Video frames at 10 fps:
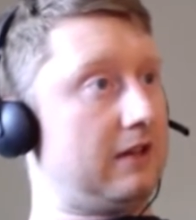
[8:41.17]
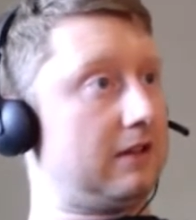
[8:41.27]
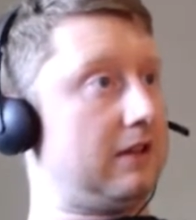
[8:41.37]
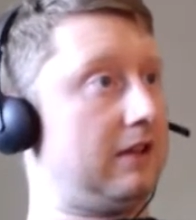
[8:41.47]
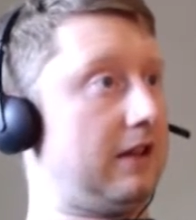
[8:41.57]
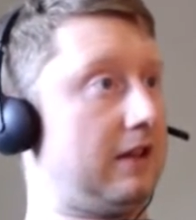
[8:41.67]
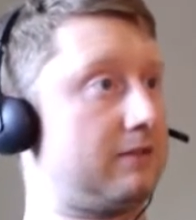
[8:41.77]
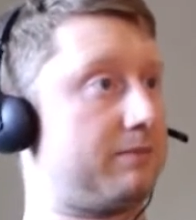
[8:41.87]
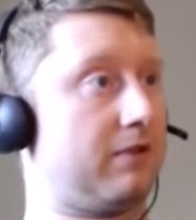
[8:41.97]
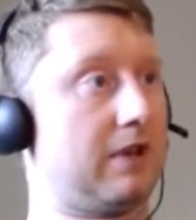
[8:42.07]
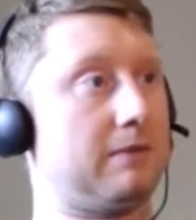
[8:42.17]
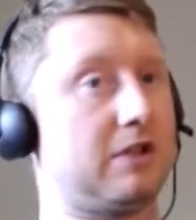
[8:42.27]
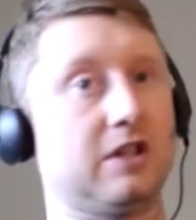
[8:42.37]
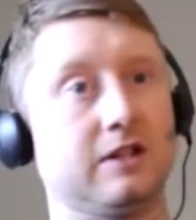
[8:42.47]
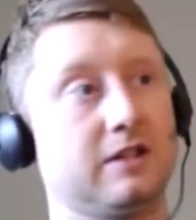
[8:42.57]
that's pretty
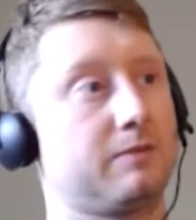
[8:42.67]
much it.